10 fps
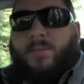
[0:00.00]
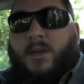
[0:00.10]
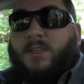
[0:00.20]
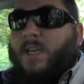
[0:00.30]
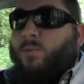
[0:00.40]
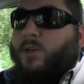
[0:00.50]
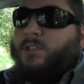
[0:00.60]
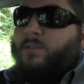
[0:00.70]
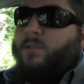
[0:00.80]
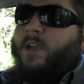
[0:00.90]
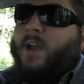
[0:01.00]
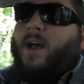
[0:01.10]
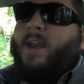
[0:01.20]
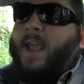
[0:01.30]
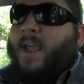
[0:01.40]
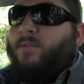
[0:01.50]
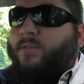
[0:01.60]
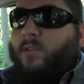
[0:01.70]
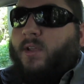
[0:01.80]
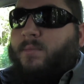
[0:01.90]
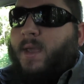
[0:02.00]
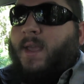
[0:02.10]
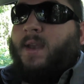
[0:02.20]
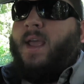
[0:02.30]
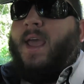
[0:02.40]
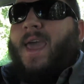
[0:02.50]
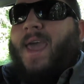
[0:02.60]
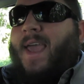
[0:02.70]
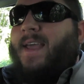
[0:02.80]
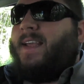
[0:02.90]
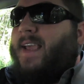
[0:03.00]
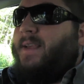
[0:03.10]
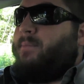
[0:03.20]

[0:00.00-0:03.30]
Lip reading: because He was fully God and fully man, and He